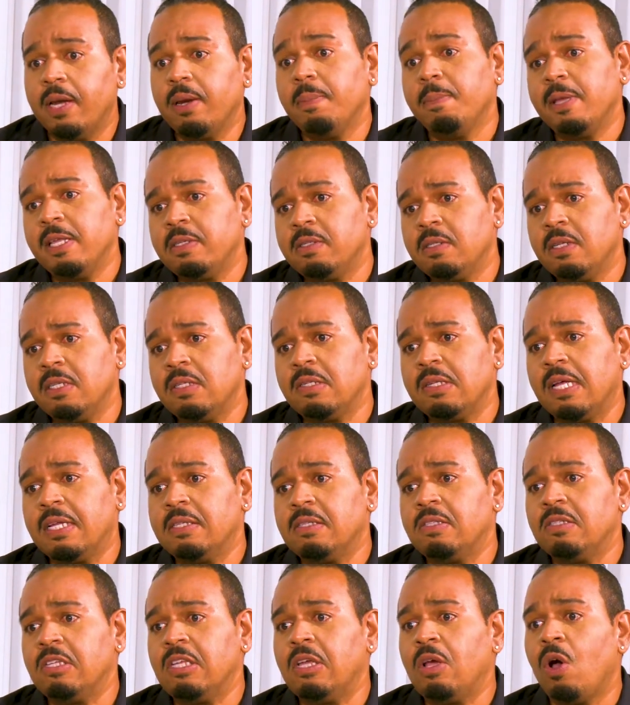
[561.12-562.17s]
the business
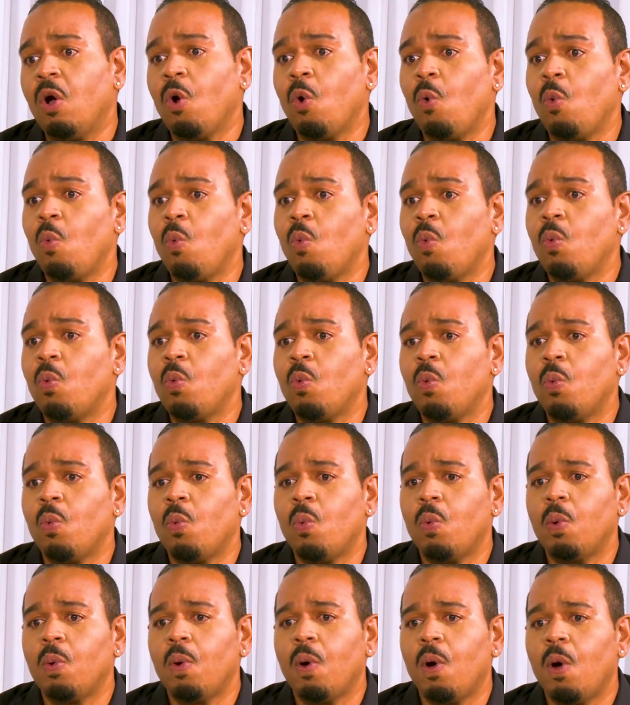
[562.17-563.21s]
and see
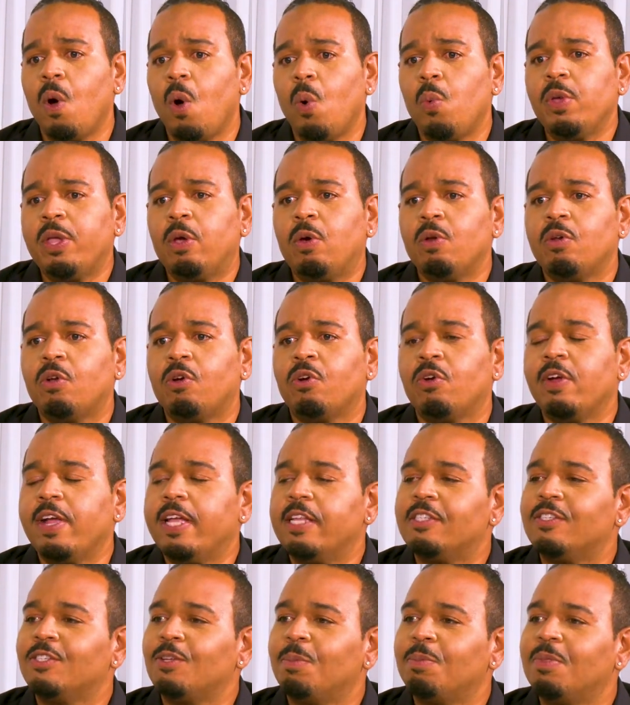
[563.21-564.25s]
how we could
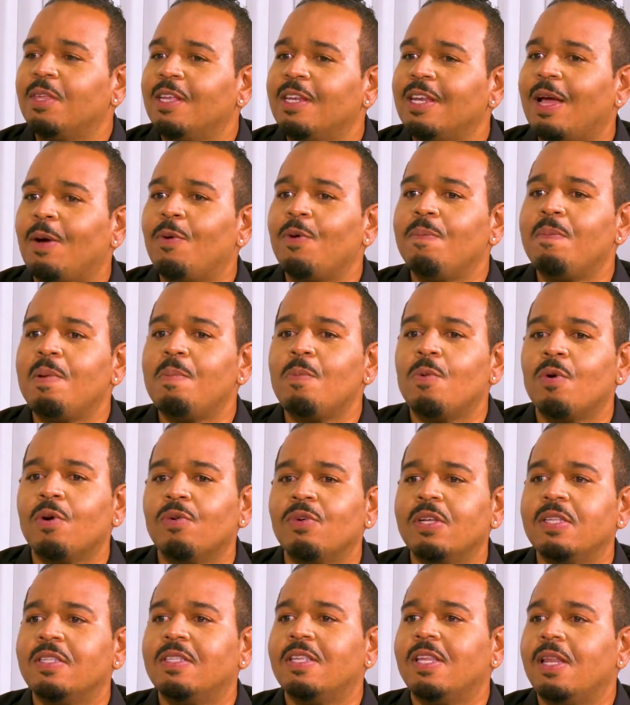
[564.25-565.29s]
create something that would be more
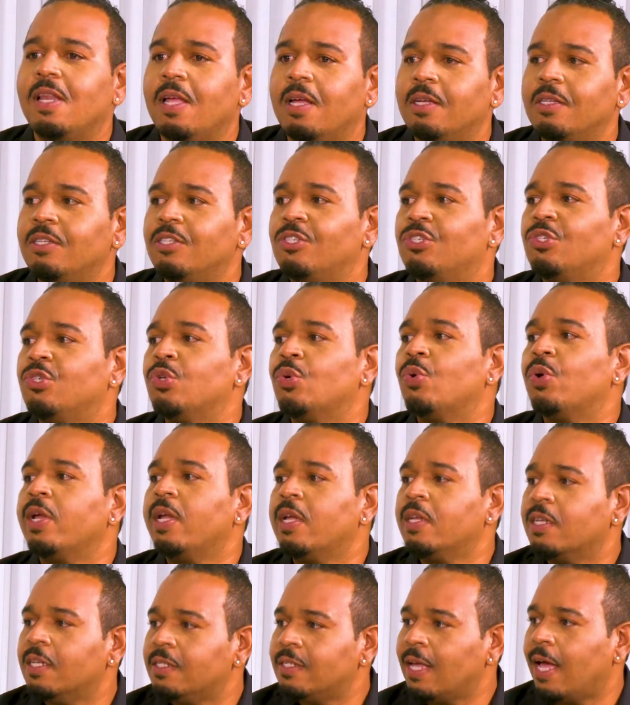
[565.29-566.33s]
resilient
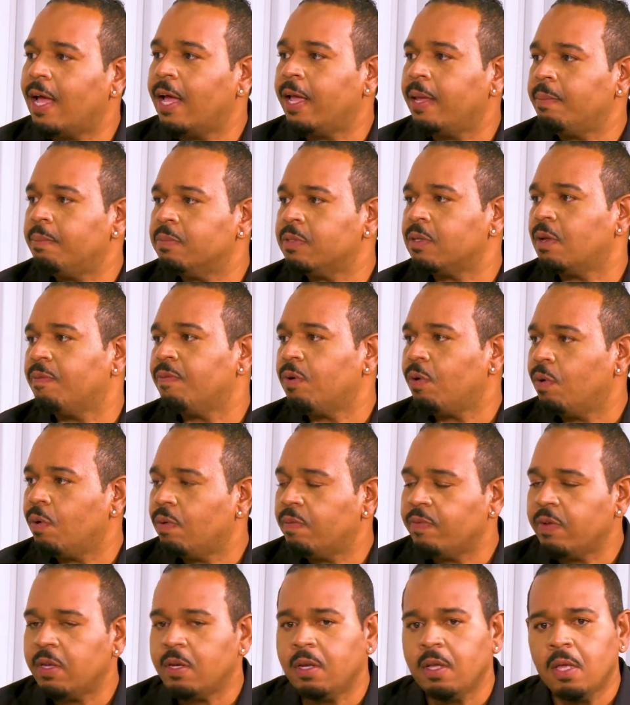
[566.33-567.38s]
during the times of
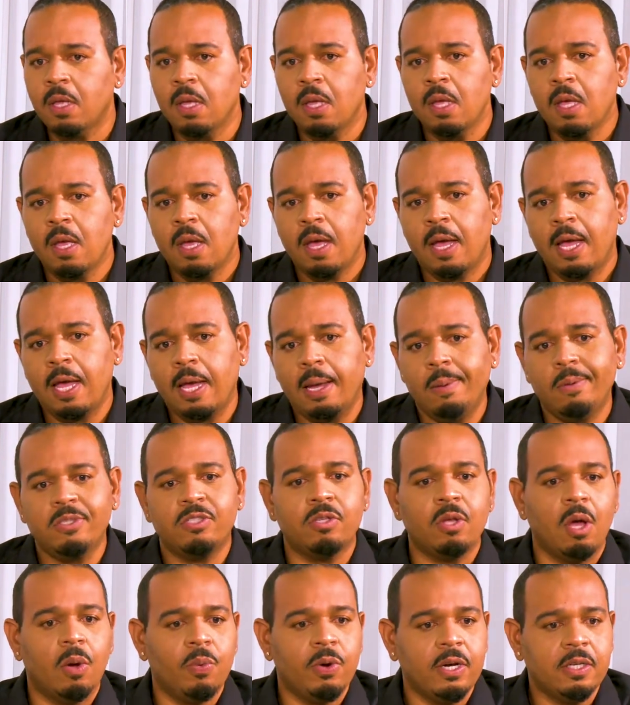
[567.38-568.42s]
COVID. We
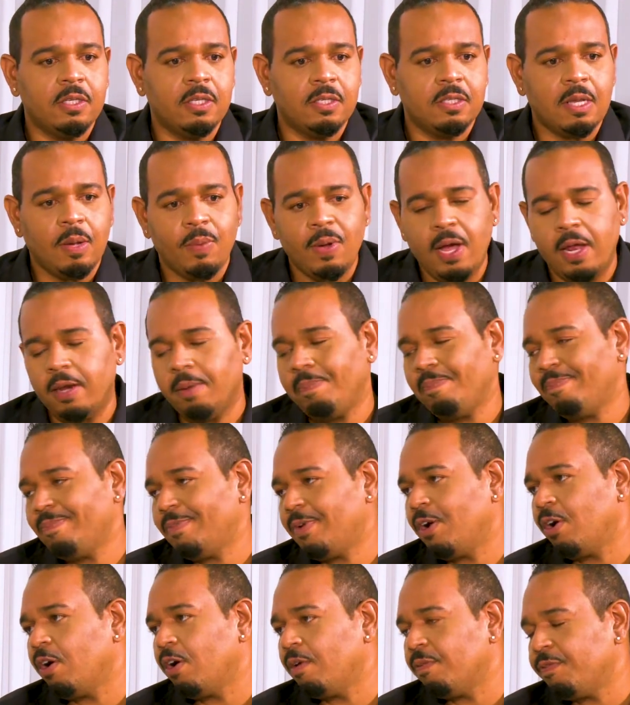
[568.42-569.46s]
saw where it is that we had
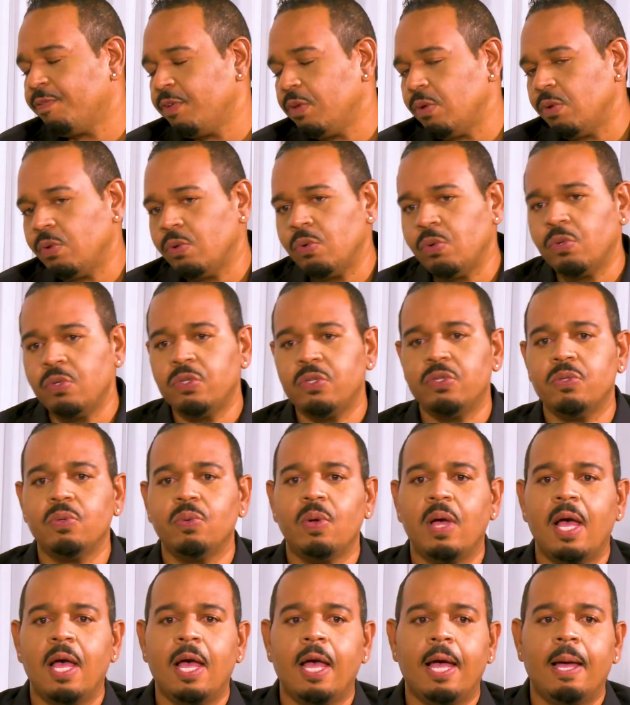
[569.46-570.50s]
curfews,
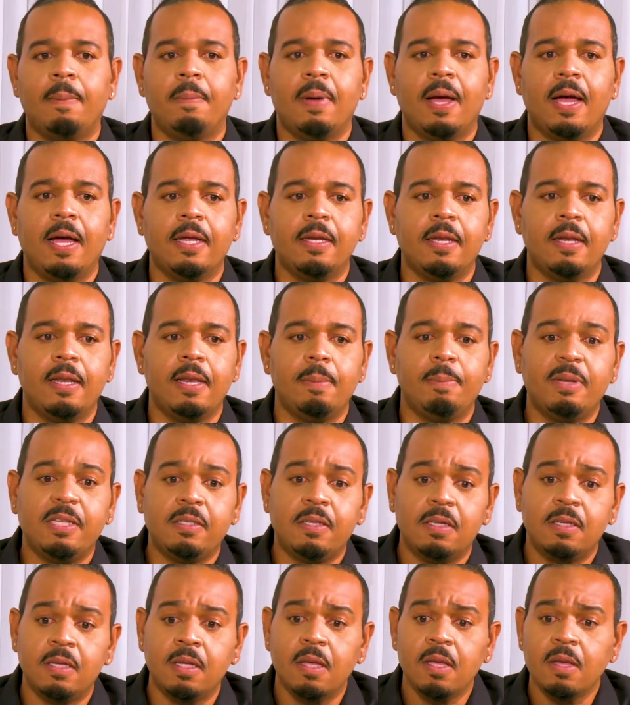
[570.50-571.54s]
had
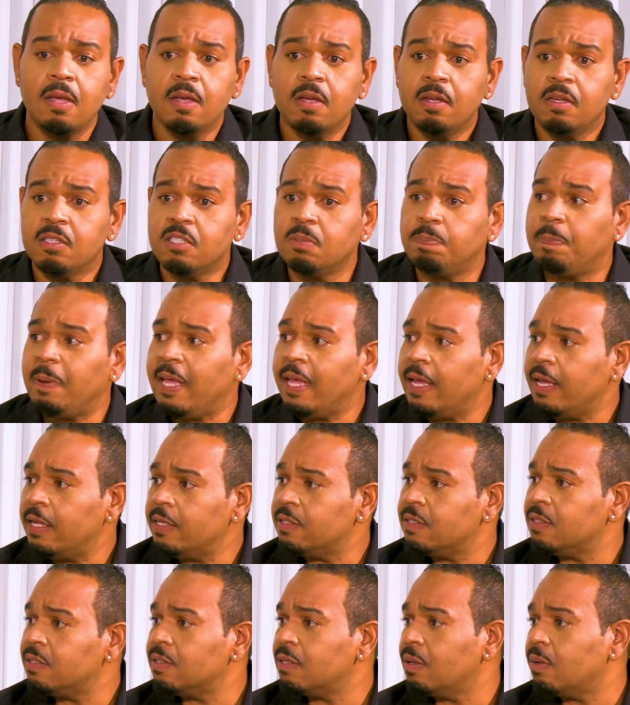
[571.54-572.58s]
limited
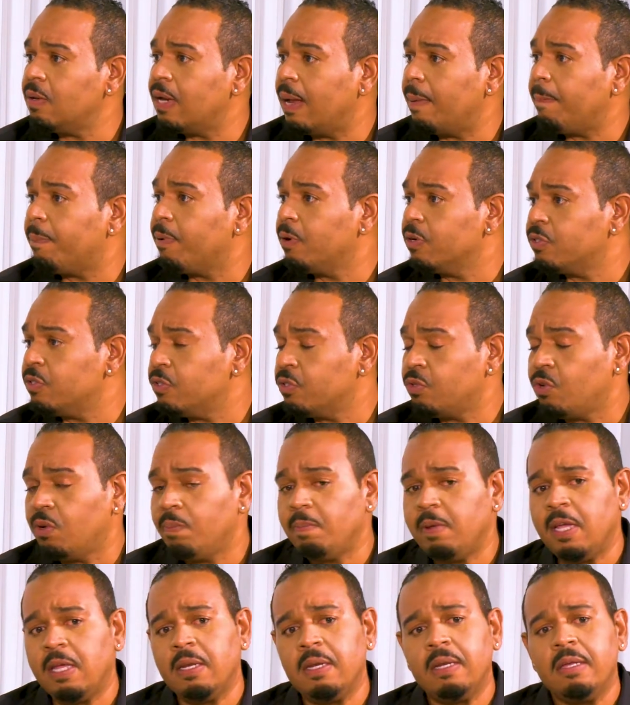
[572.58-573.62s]
space that persons
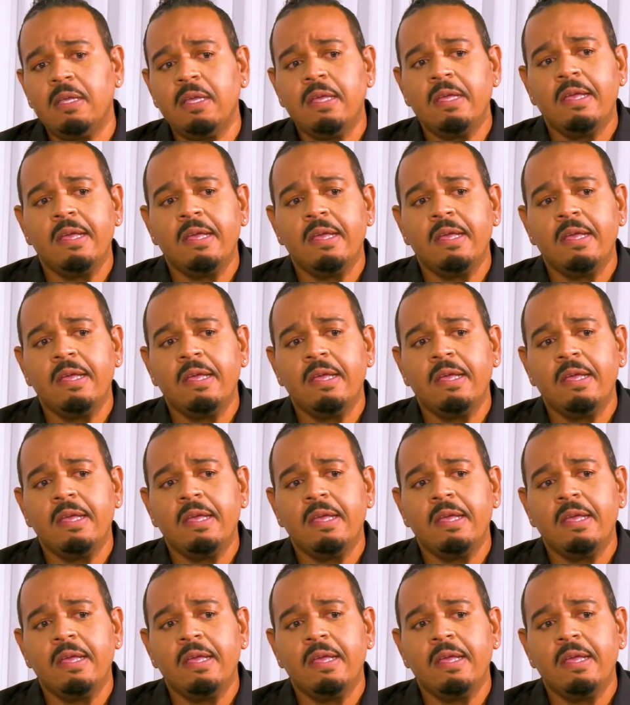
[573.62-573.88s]
could be in,